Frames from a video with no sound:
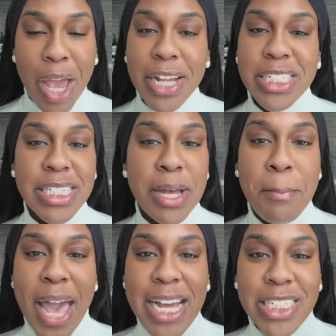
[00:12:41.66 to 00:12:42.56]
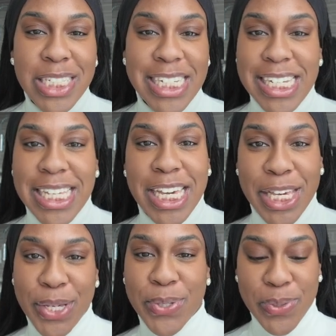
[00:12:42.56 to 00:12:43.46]
just imagine these
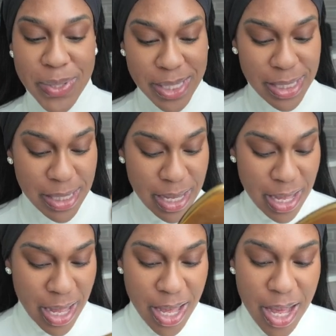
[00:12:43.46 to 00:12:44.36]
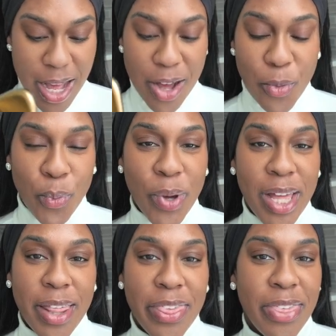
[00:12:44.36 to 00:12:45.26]
heels
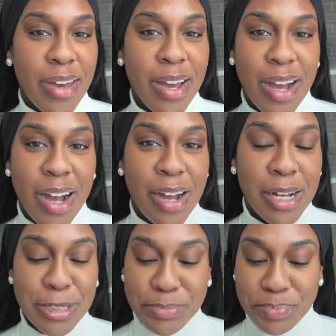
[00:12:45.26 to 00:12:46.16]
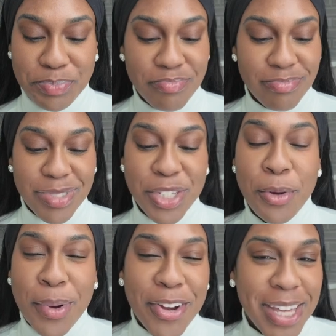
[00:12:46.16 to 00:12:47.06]
with your
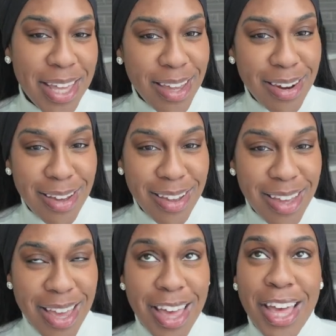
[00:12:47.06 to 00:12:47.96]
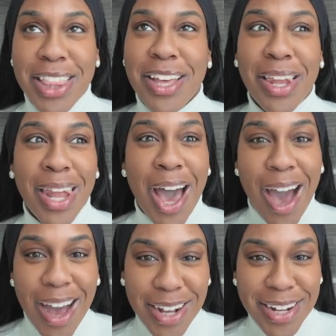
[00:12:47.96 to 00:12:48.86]
Birkin, the
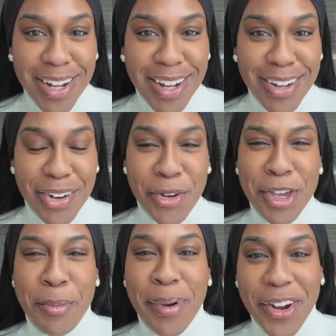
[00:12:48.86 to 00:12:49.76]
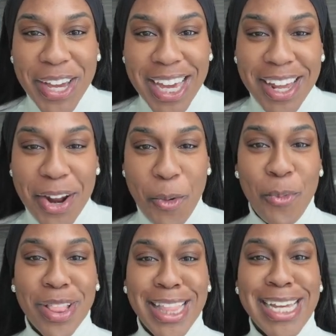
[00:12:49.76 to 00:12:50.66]
lock on your Birkin
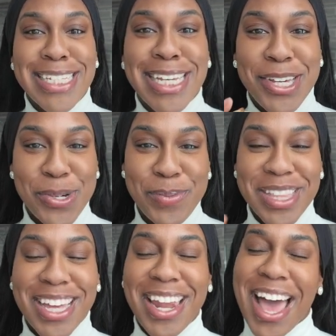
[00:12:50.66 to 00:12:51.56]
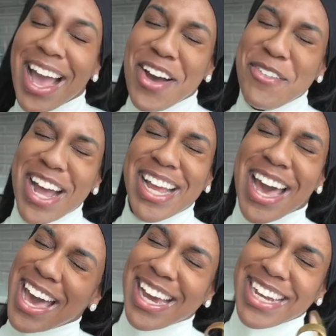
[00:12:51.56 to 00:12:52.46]
with these heels with the lock. Oh my
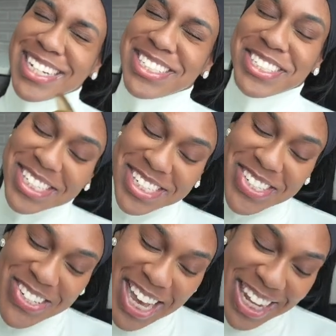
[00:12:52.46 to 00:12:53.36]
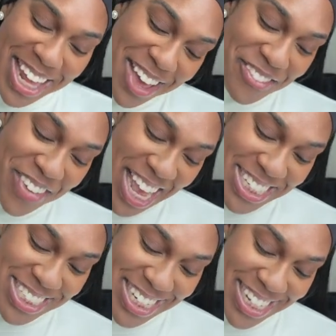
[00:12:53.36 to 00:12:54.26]
God. Oh, I love
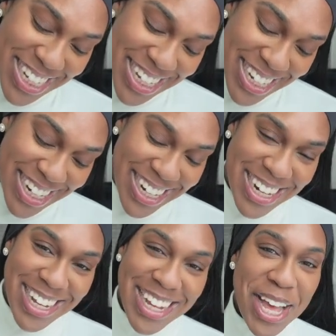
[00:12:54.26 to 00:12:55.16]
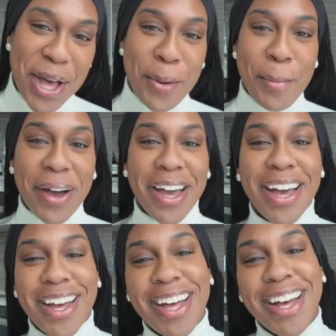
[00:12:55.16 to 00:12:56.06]
fashion. But